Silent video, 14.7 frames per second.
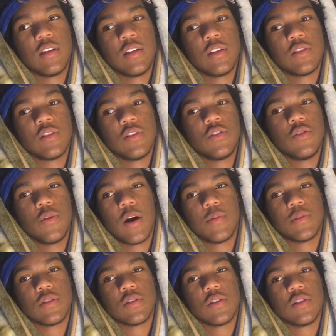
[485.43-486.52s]
It's the two
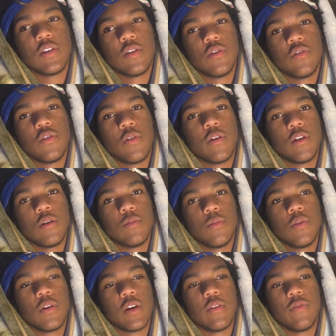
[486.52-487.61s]
options. It's either join them
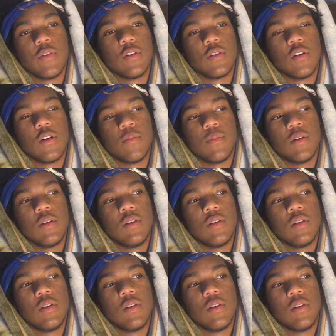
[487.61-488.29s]
or get fucked up.